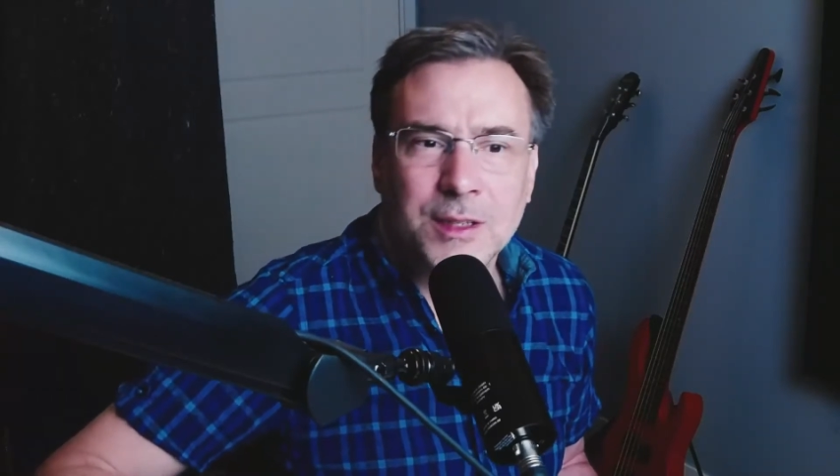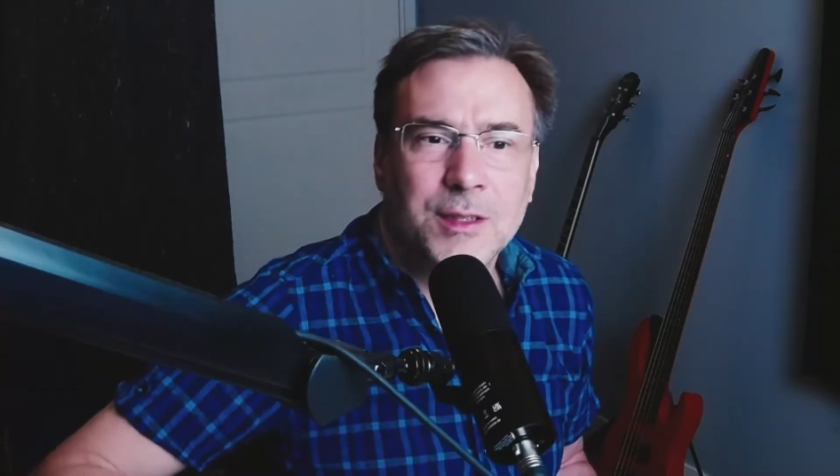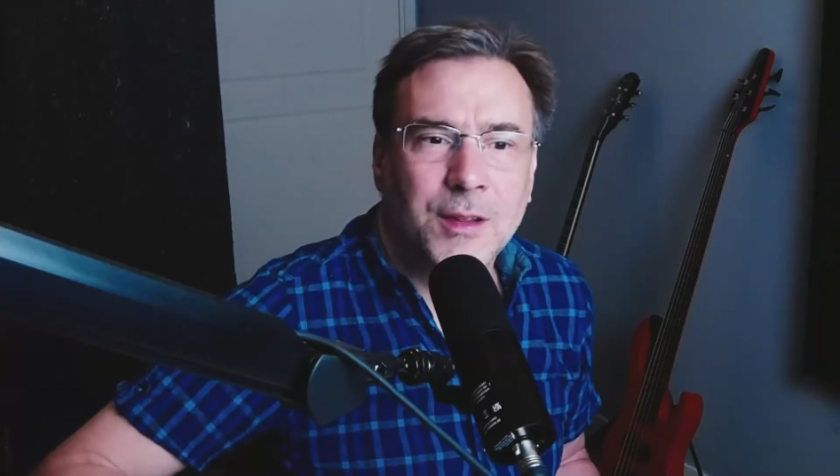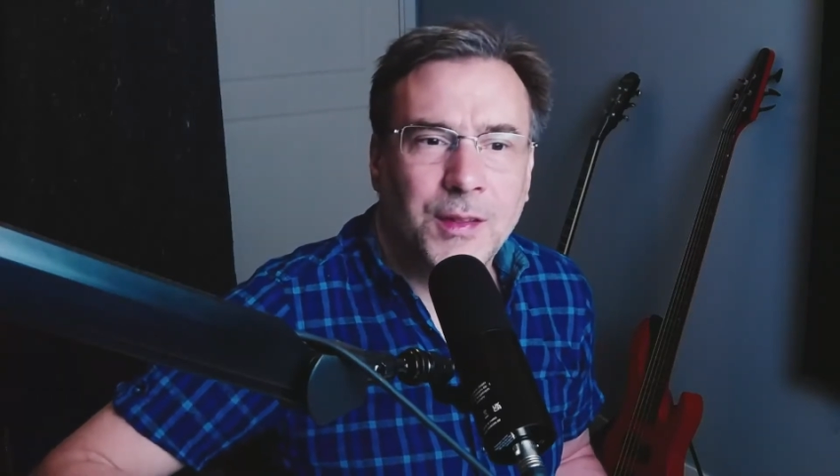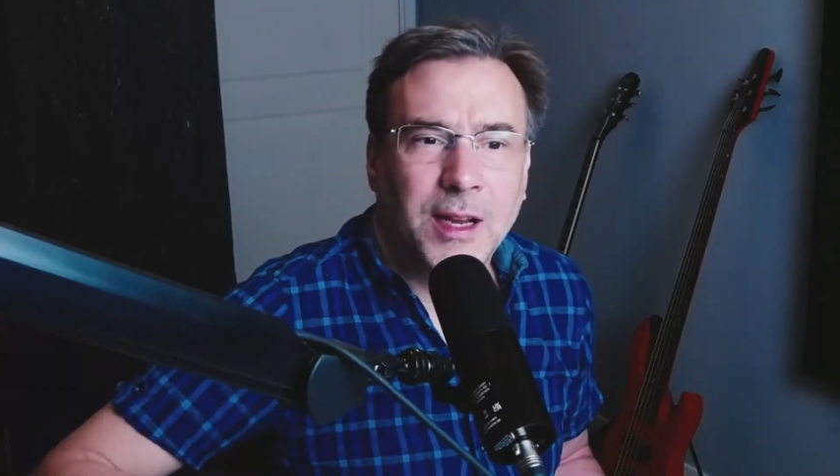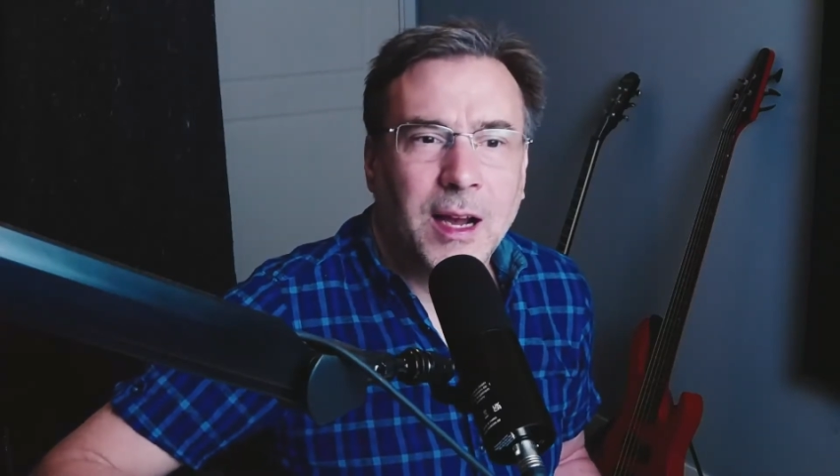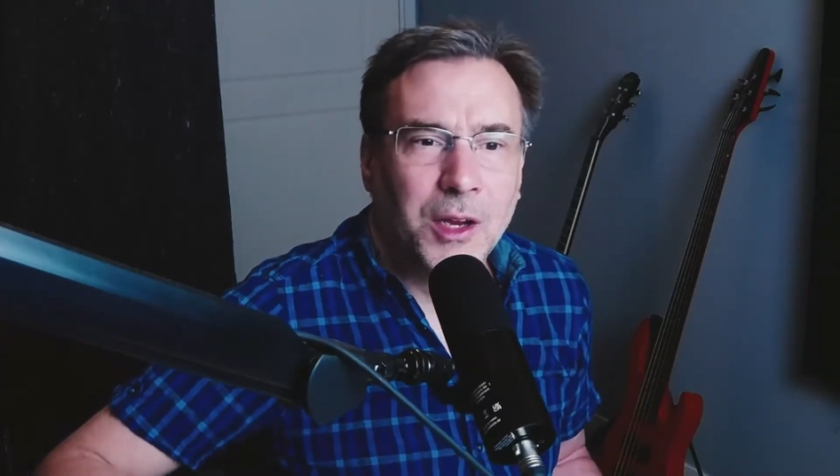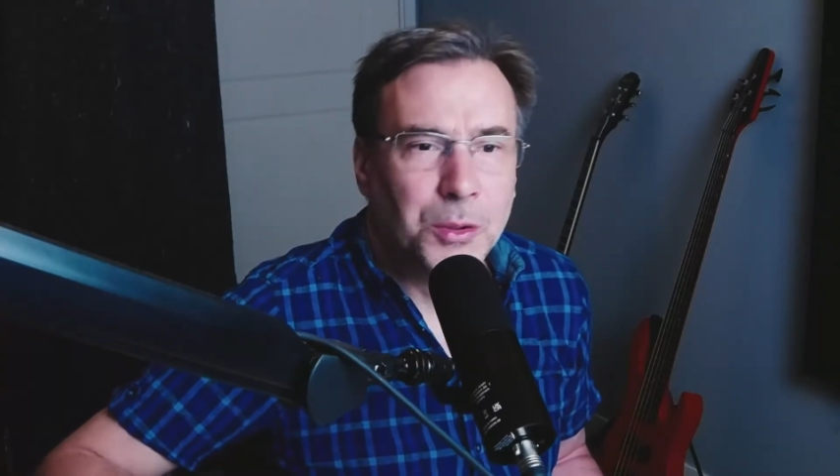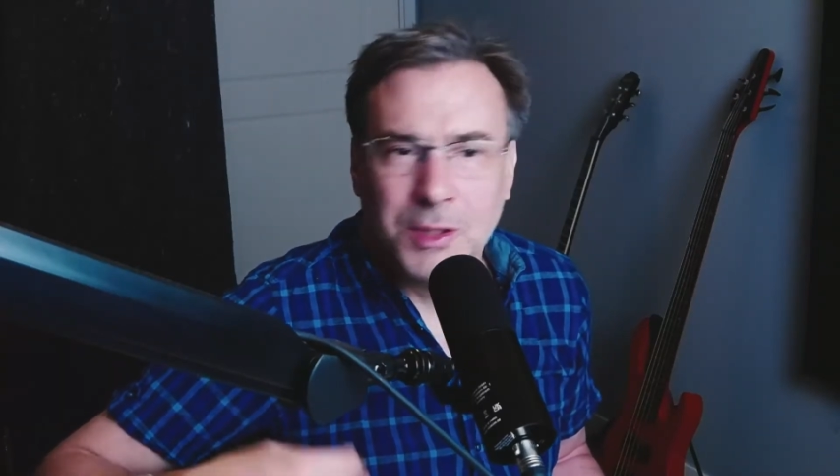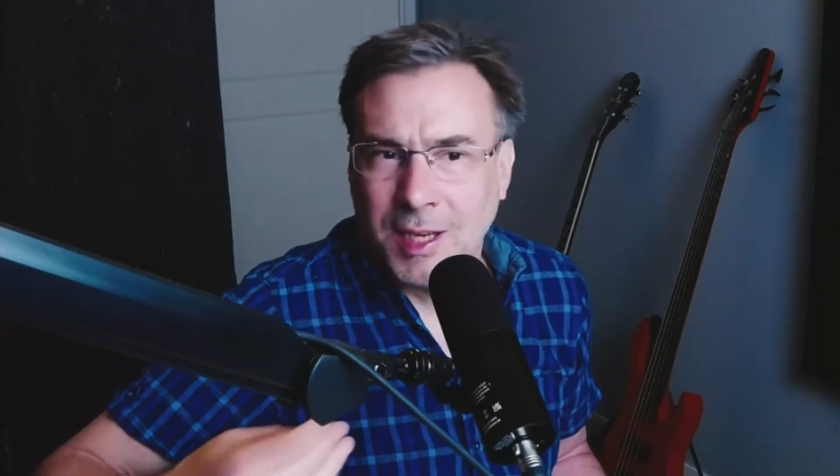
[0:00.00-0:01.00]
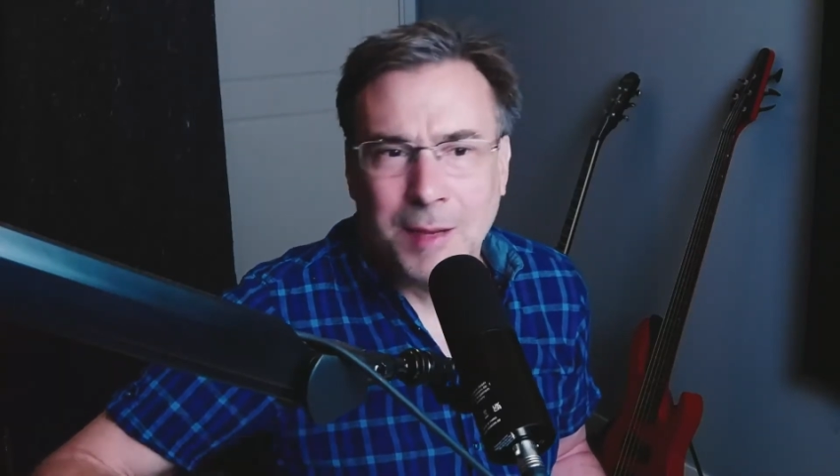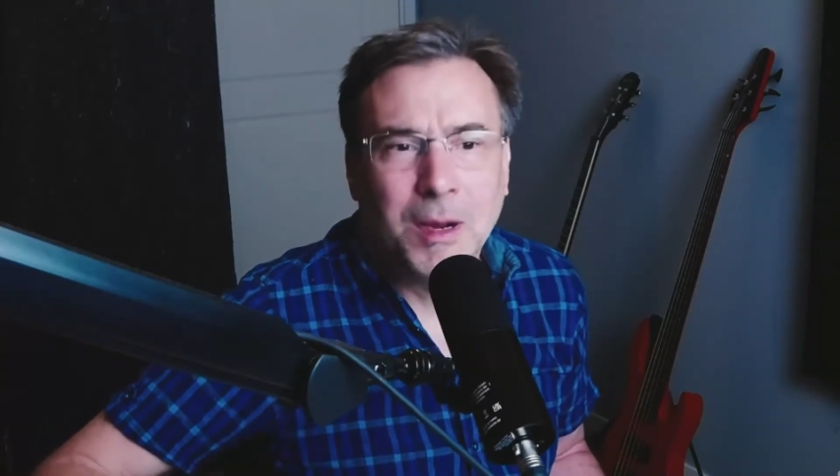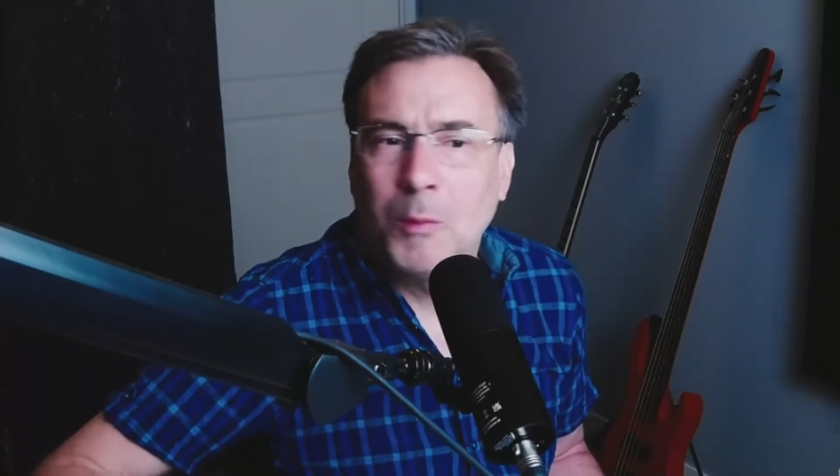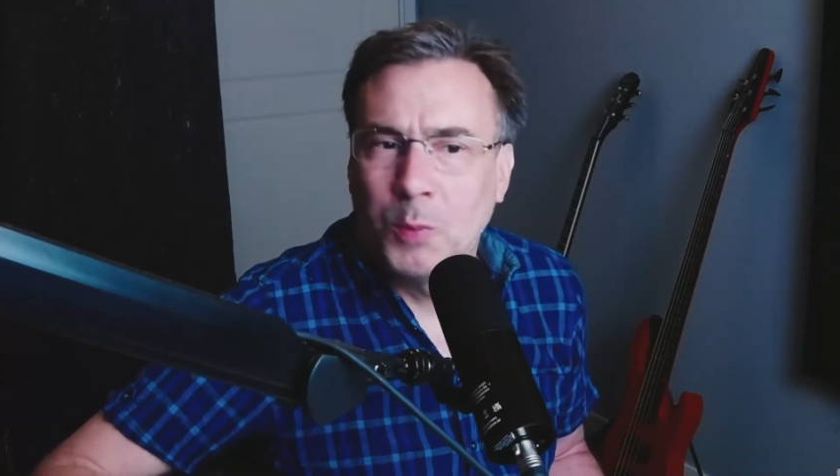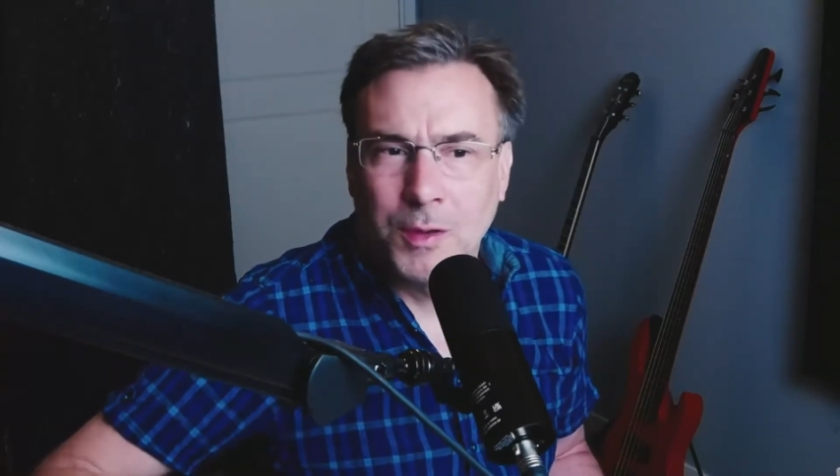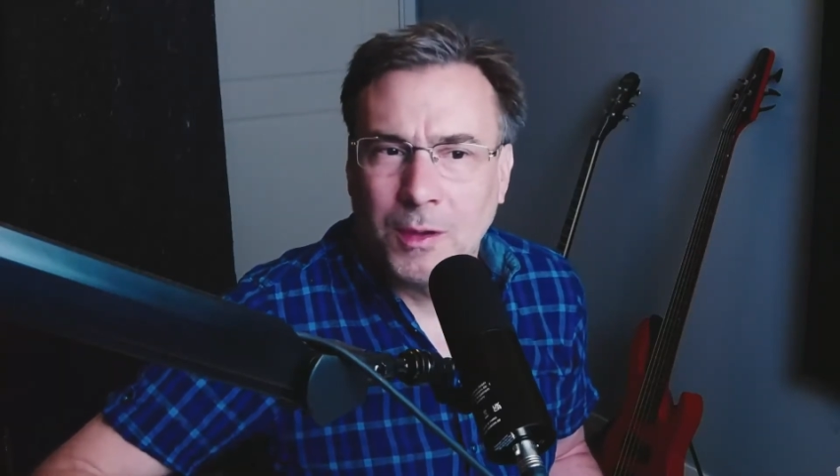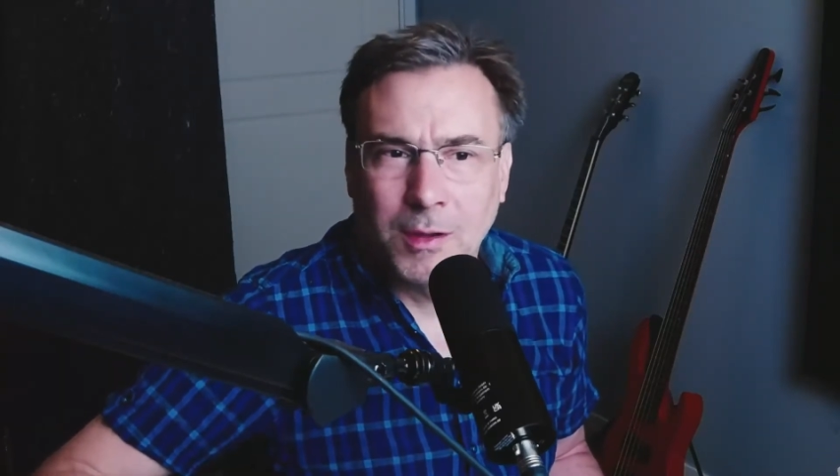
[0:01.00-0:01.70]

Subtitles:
is the guy who came up with